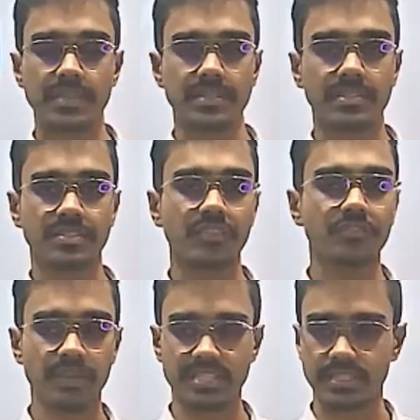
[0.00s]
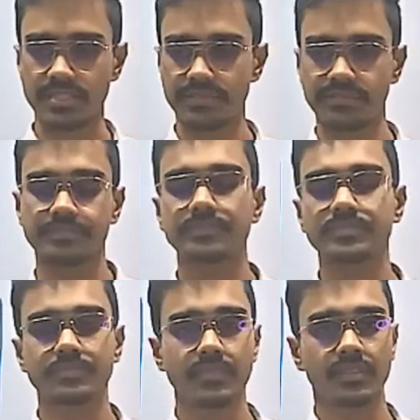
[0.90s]
of pressure,
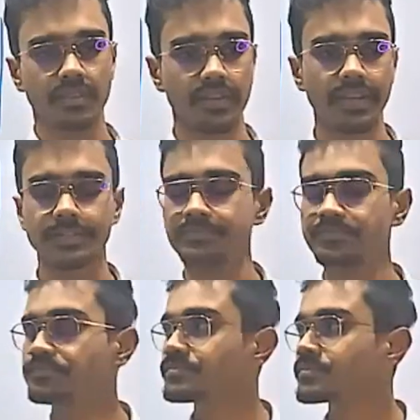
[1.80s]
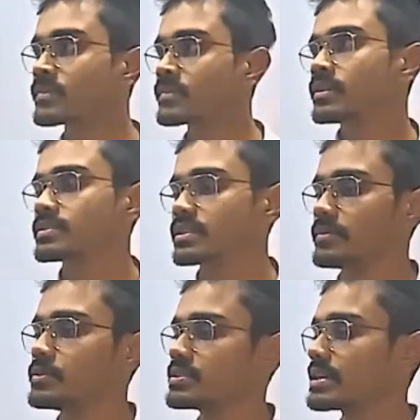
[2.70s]
right? Same units
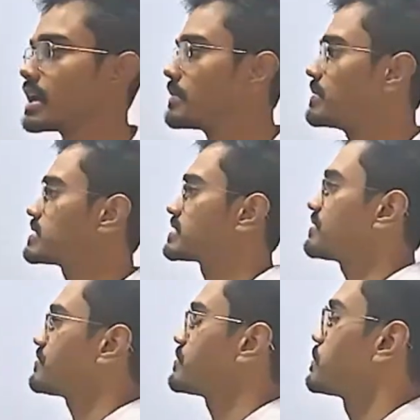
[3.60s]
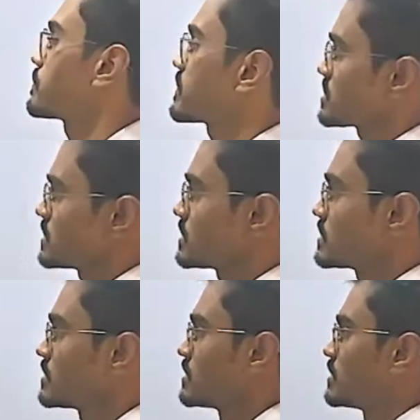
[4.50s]
and dimensions of pressure.
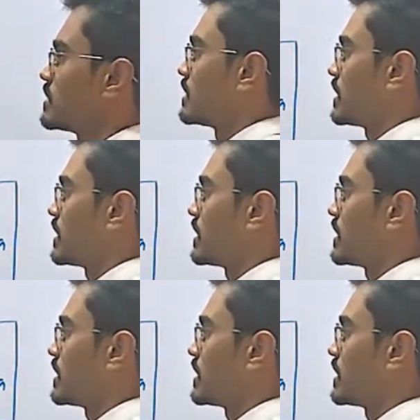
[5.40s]
Any